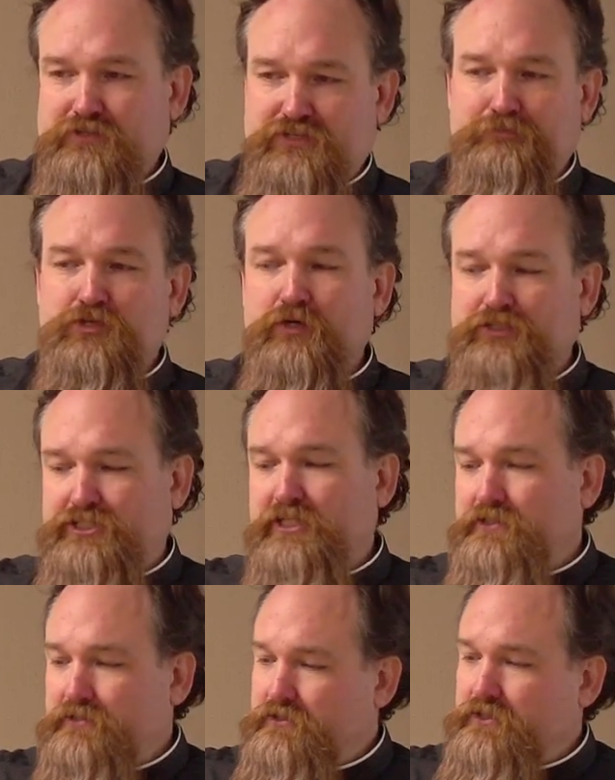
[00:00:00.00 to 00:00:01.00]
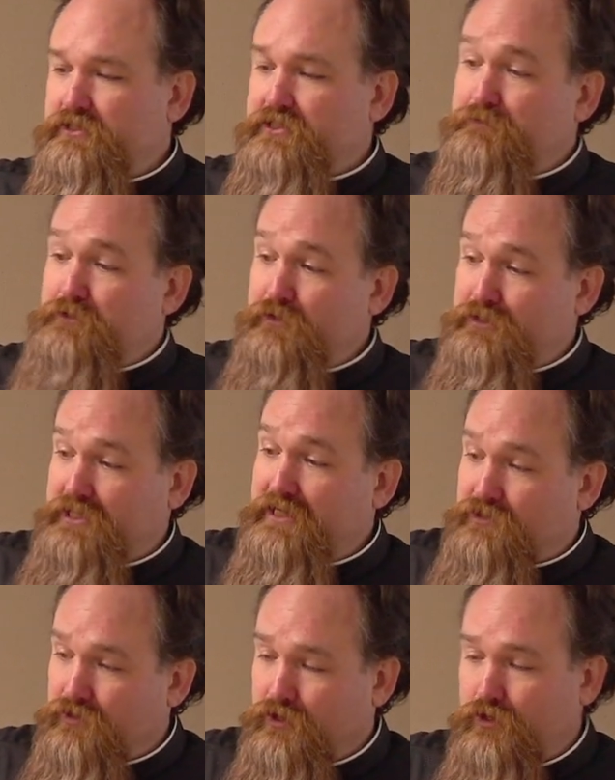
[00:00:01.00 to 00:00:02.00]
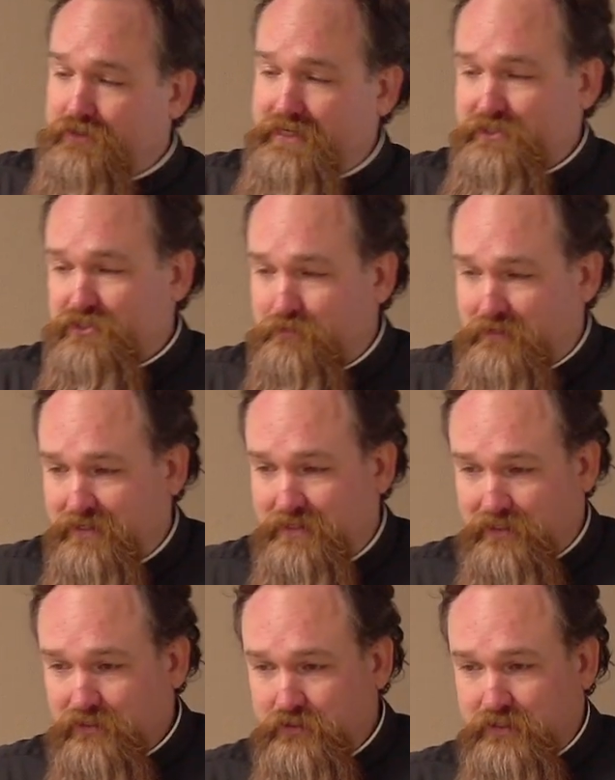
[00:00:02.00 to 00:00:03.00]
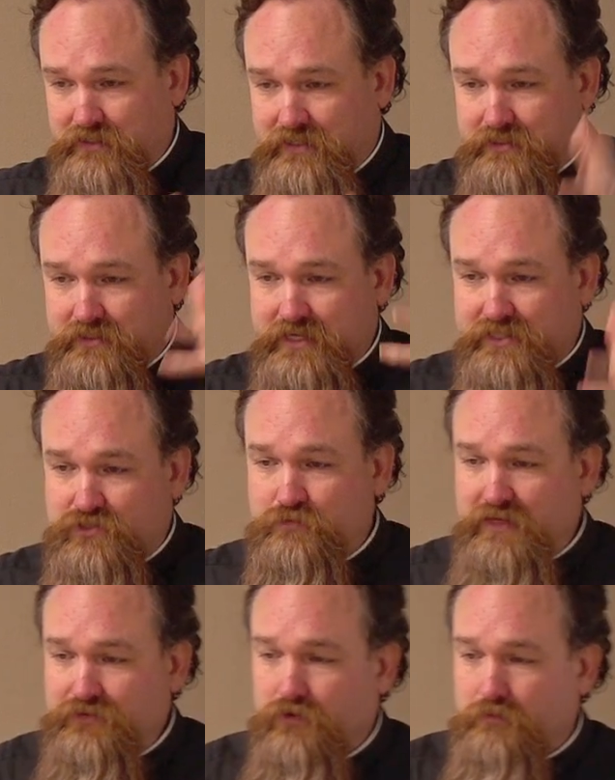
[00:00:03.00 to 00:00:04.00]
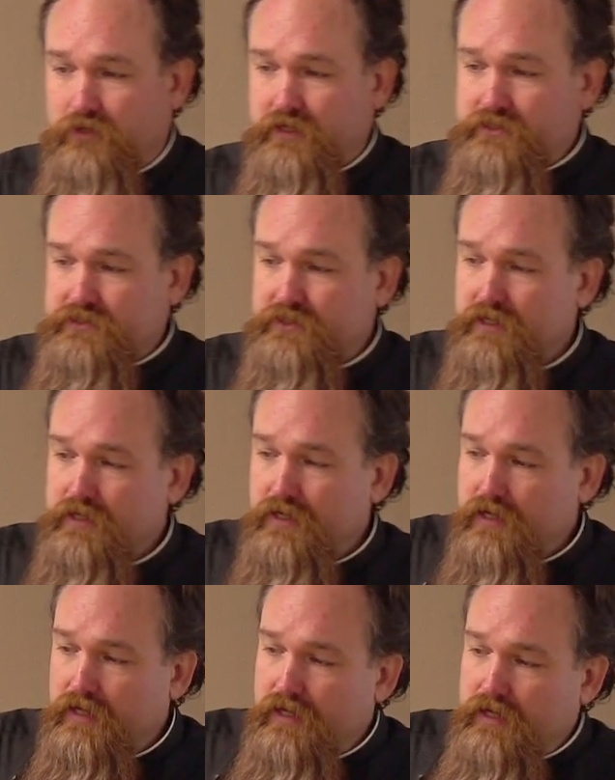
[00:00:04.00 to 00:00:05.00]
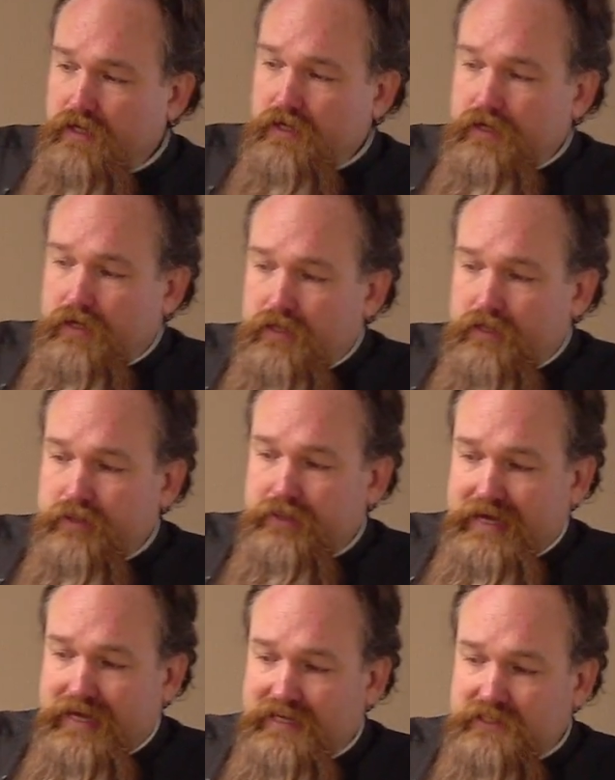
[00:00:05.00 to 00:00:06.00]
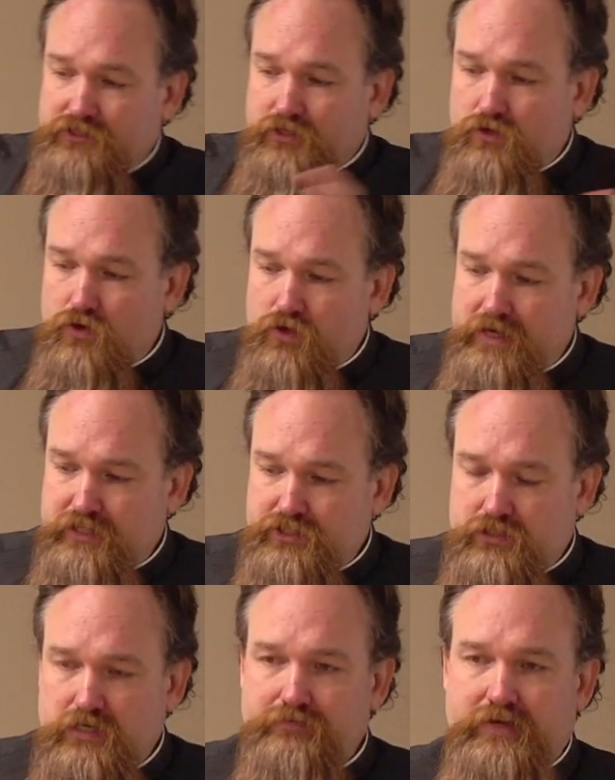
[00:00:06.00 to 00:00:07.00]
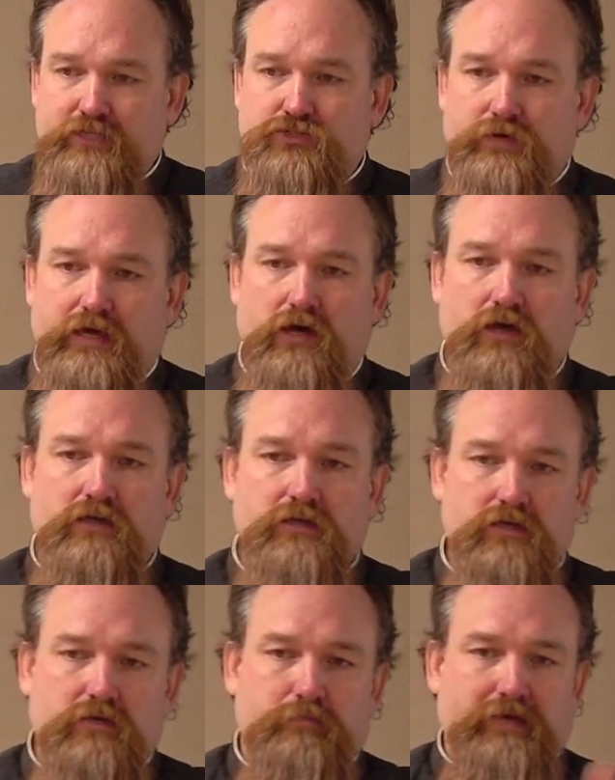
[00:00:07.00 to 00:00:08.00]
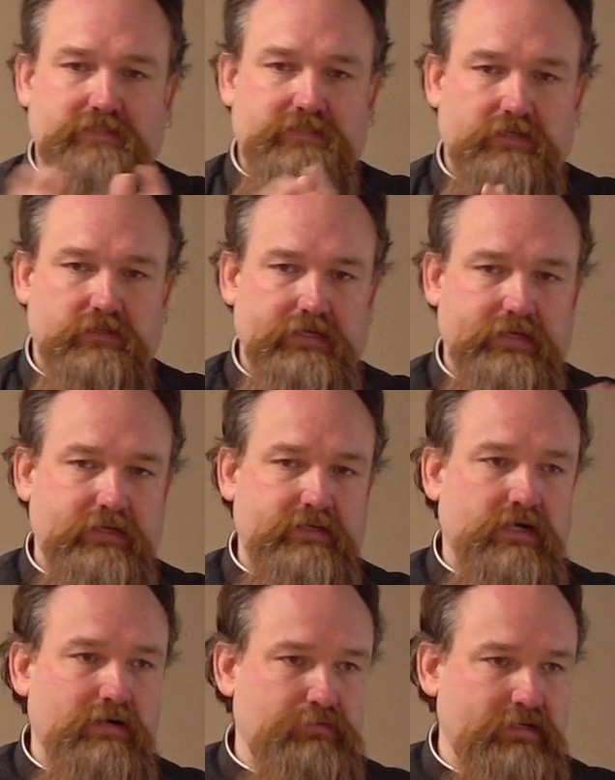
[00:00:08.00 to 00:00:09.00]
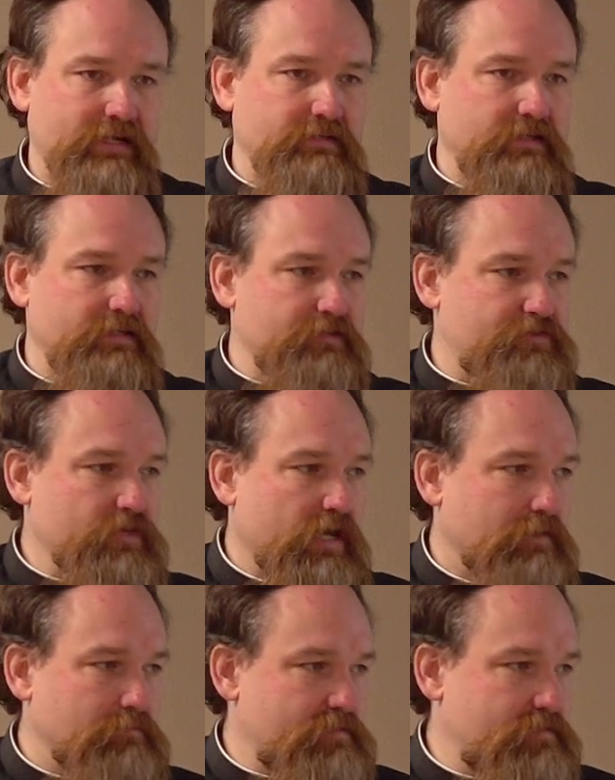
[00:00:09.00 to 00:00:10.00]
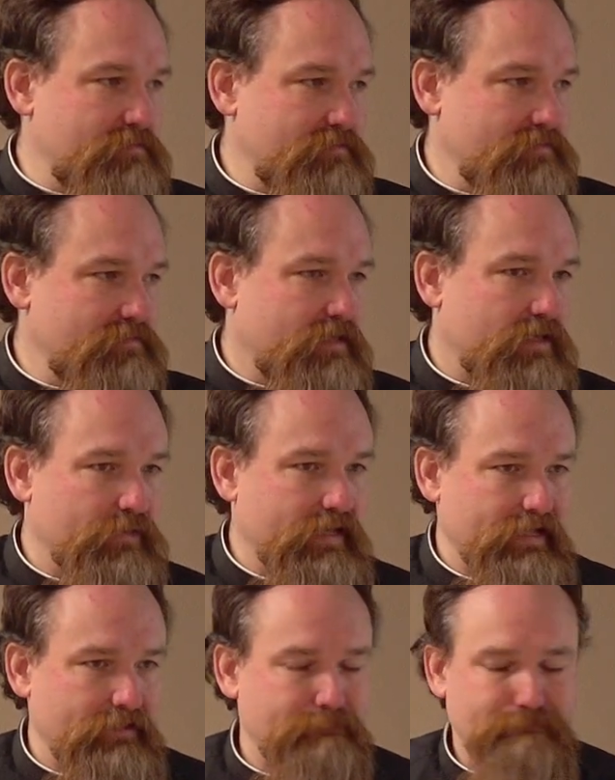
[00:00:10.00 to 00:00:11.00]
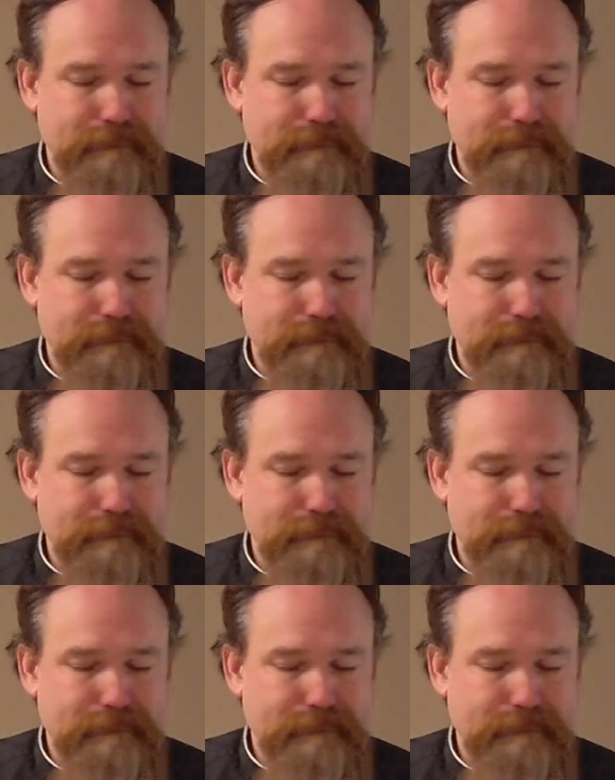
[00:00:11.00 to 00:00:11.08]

Septuagint, the Septuagintal Old Testament and including the intertestamental books, that is the whole history of Israel basically comprehended in the Psalms already.